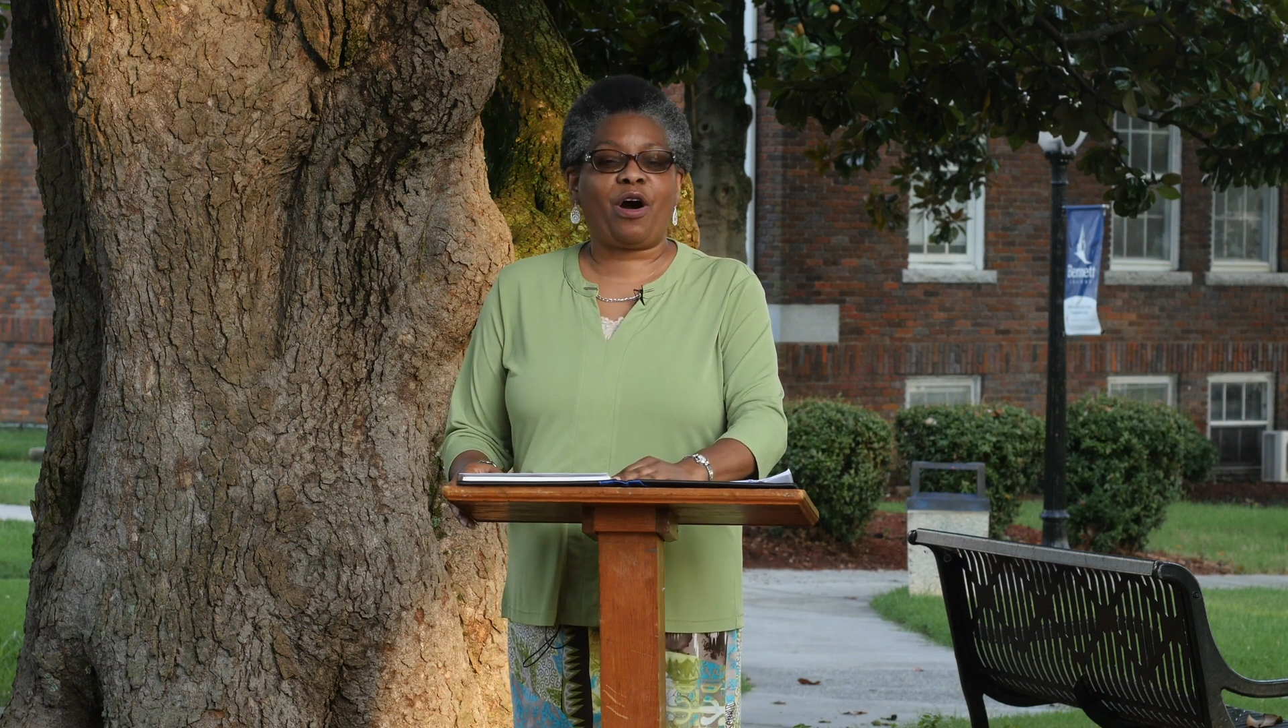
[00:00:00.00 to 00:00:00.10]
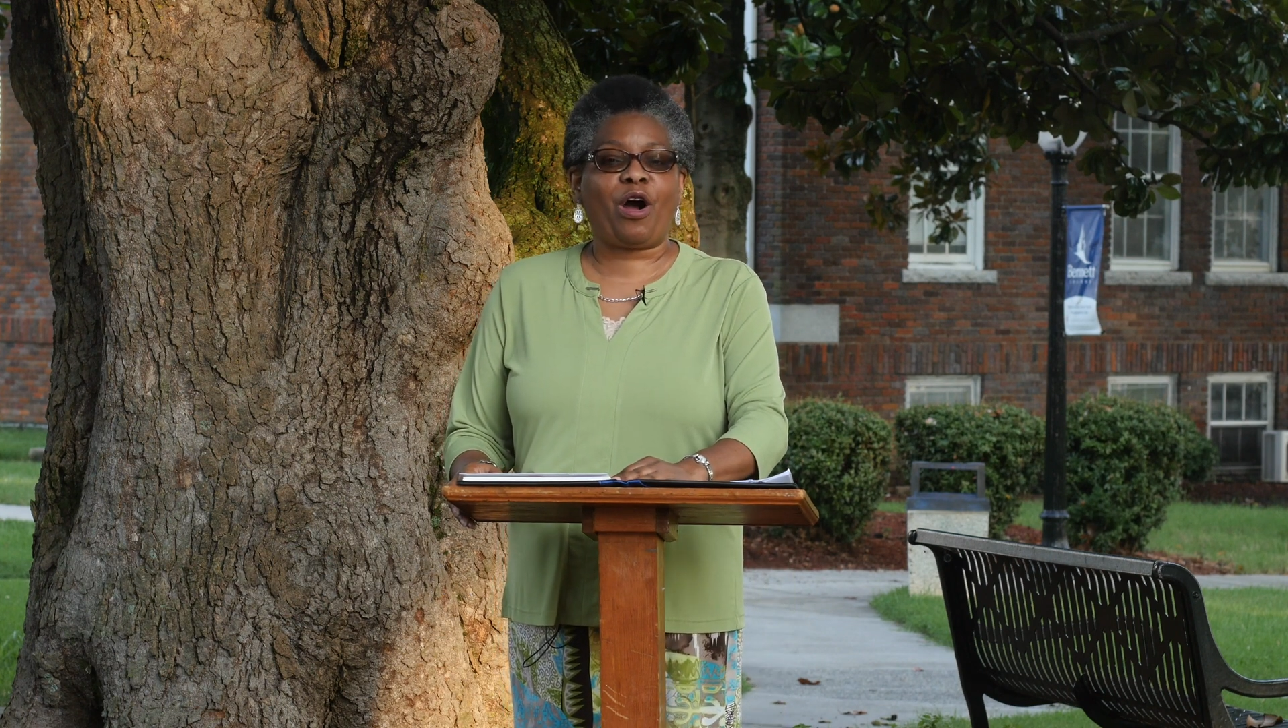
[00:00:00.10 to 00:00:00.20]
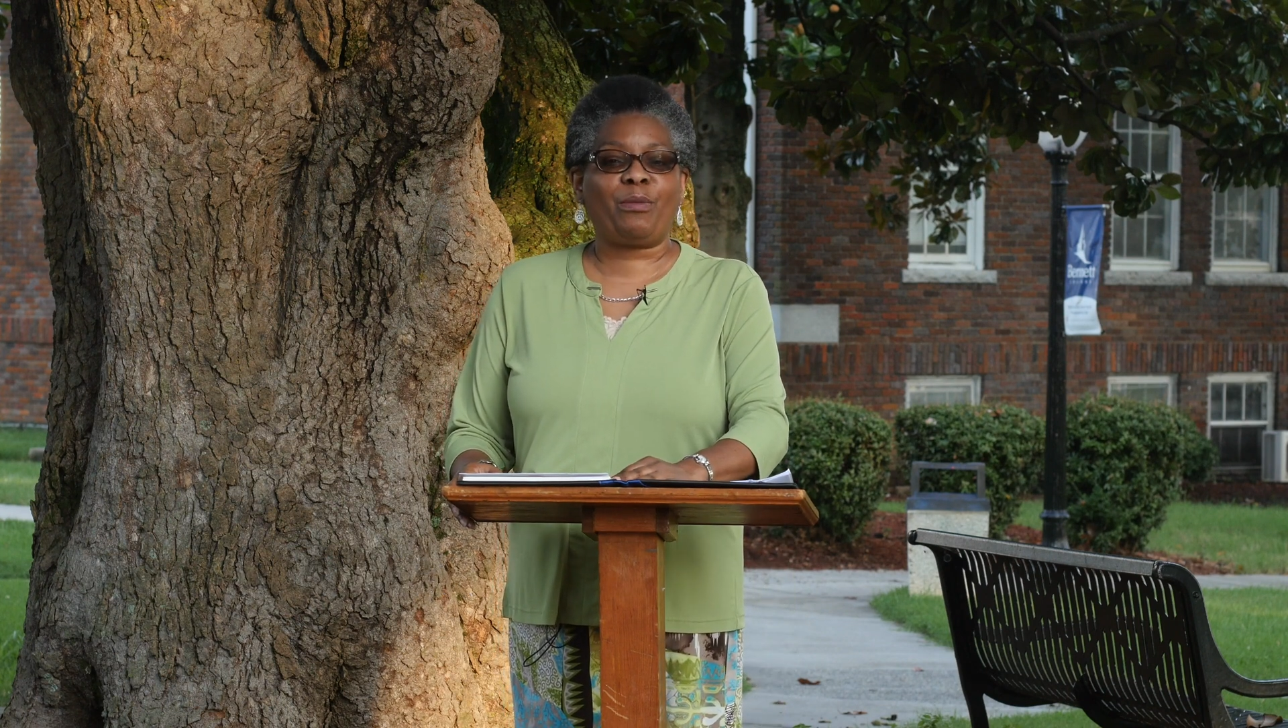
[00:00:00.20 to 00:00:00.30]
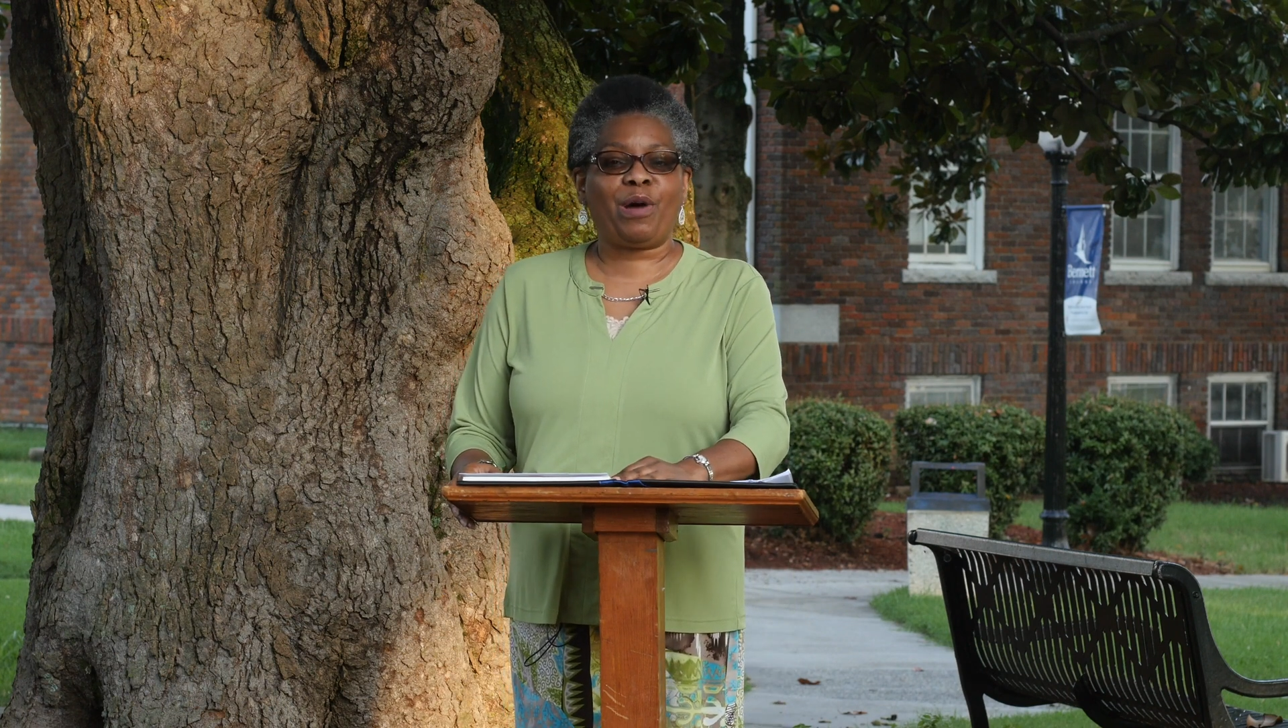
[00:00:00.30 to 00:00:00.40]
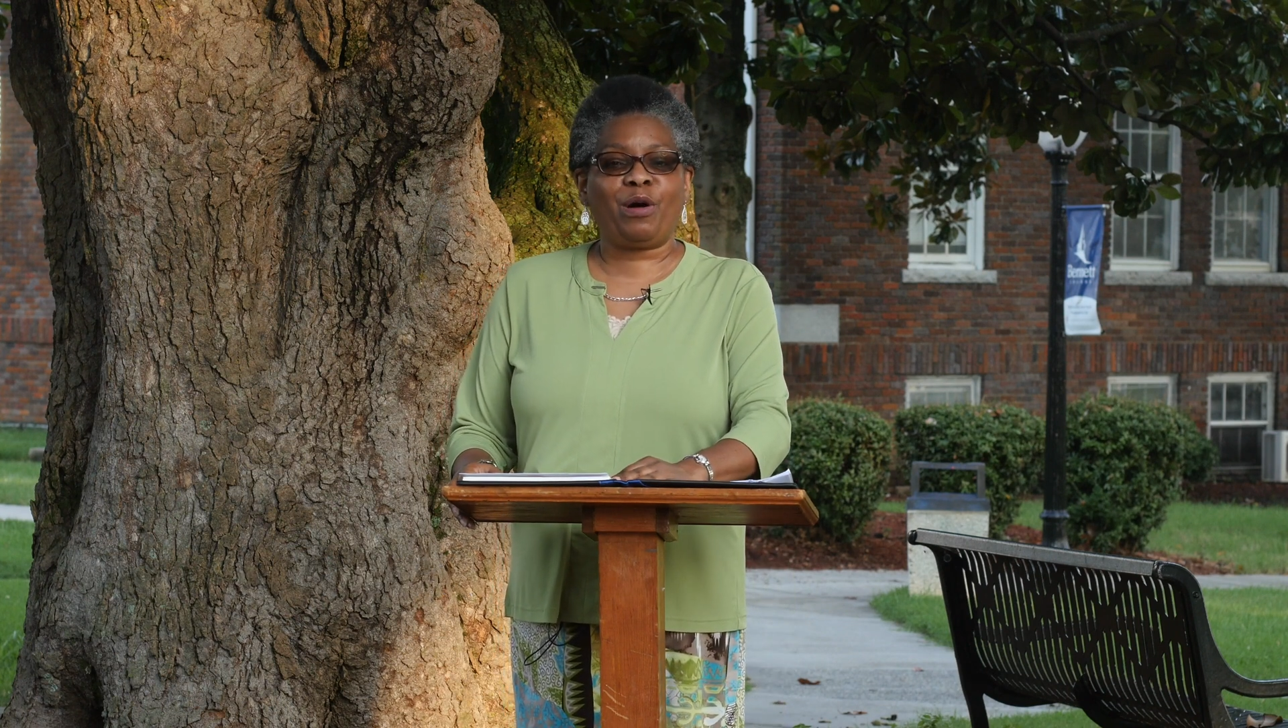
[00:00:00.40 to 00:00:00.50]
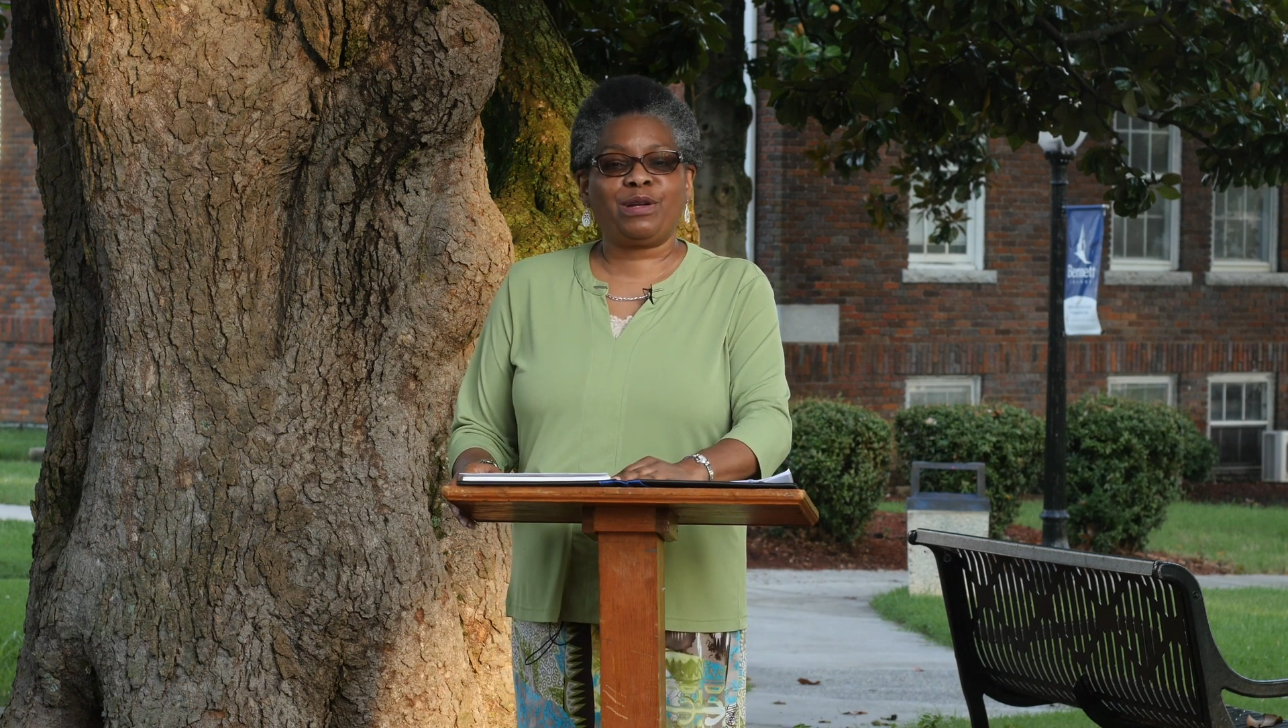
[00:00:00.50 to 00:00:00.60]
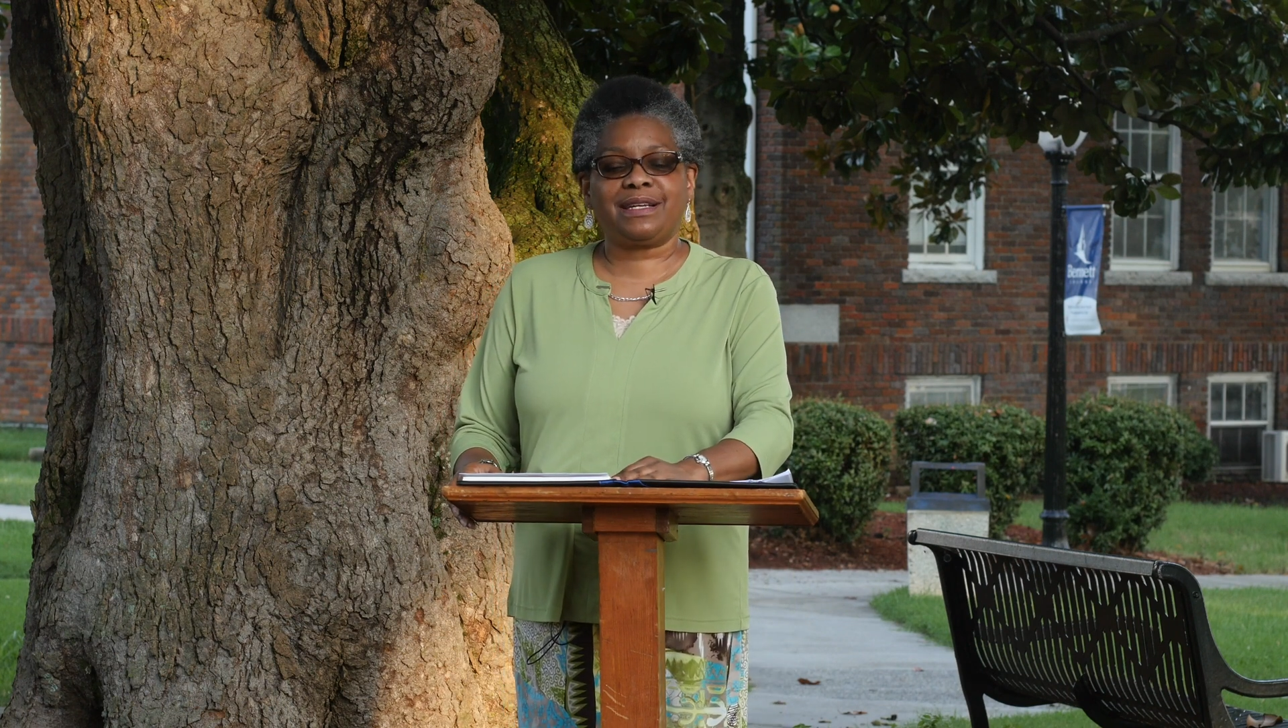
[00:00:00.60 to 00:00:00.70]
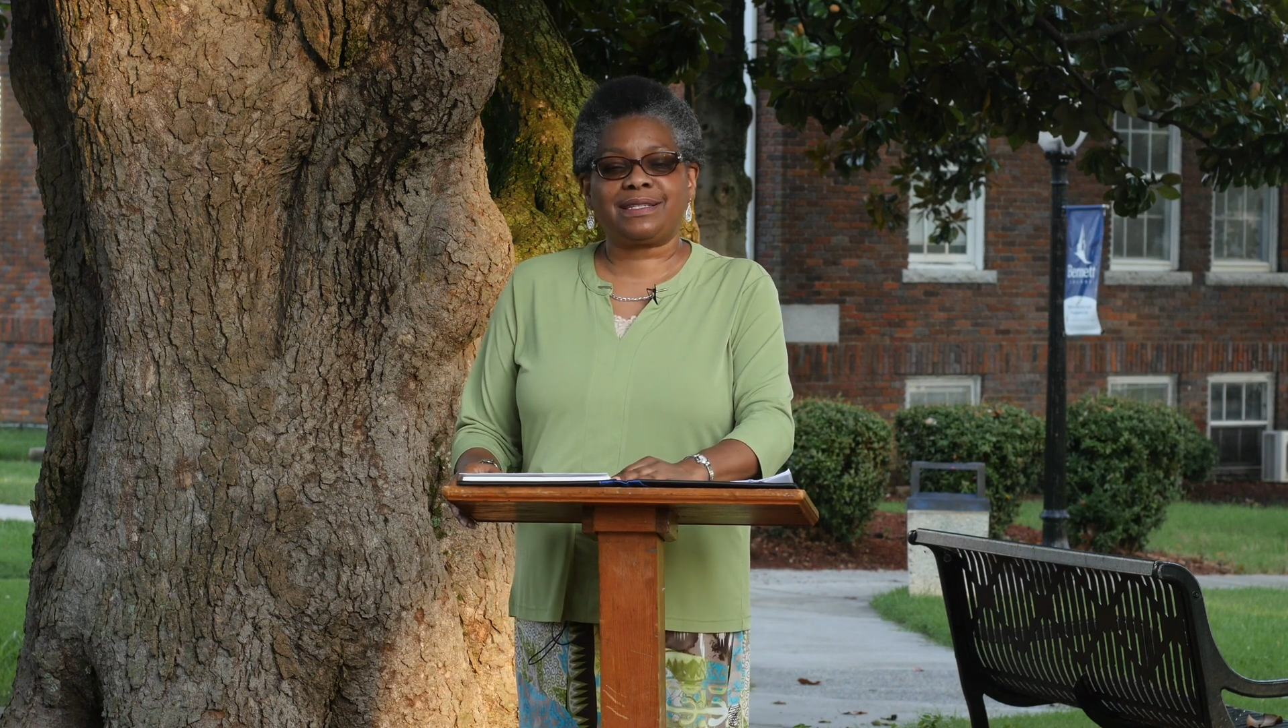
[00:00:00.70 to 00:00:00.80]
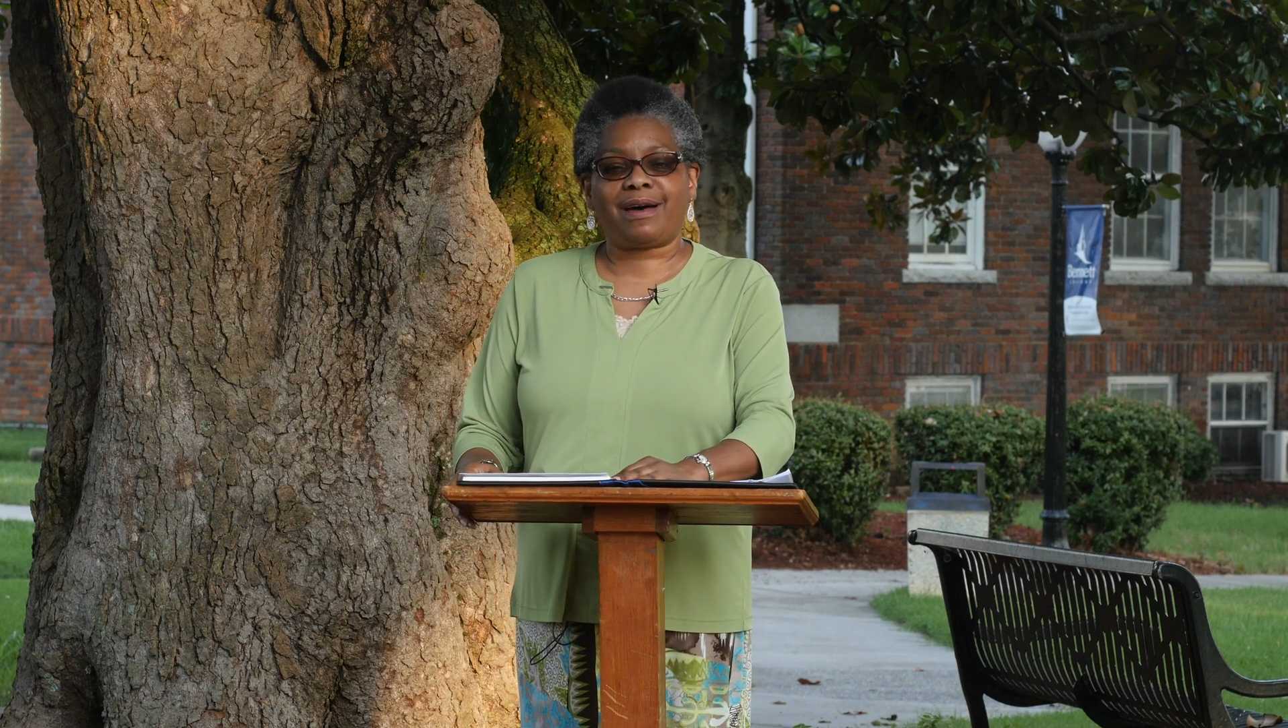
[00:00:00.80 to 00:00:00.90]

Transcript: harmonious